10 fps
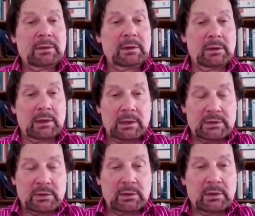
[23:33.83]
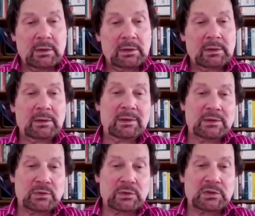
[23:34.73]
in London
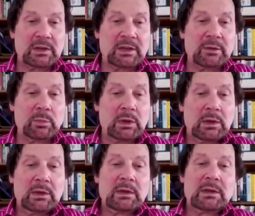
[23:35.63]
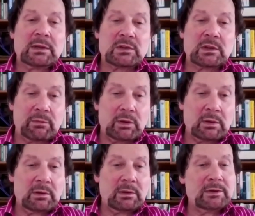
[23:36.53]
is the same as
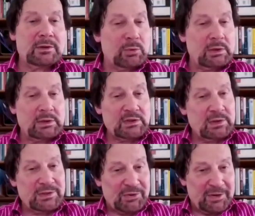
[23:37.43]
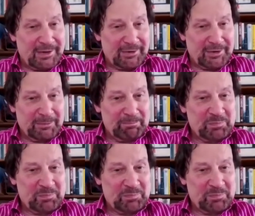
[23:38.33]
living in a nuclear disaster area.